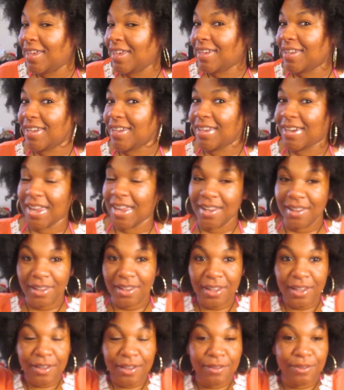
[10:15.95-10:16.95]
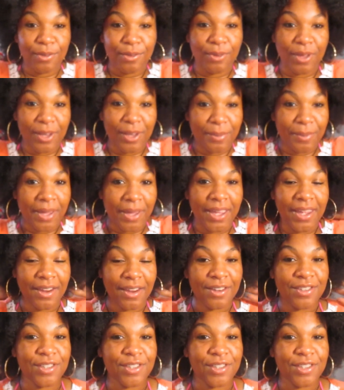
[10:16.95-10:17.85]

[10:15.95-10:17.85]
again I love the way that my hair